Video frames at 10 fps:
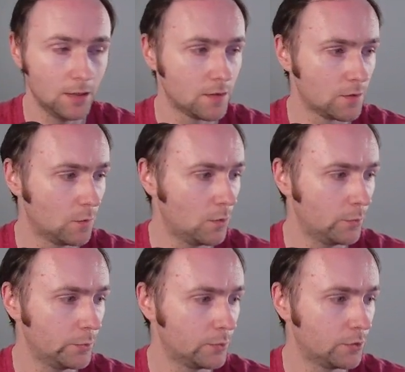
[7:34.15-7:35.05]
So what
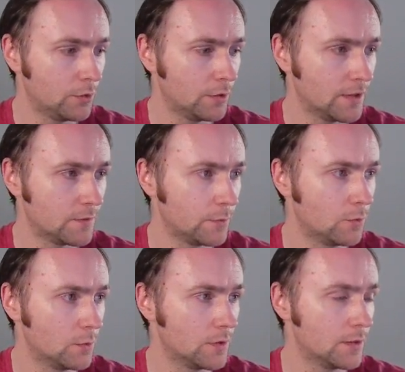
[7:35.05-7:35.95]
we will do is we
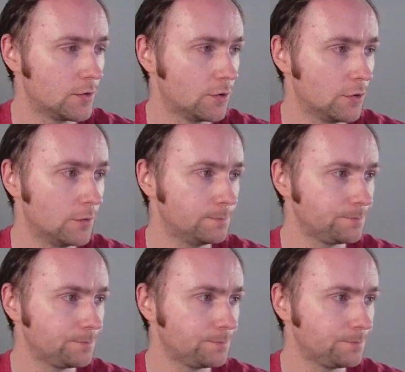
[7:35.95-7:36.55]
go into,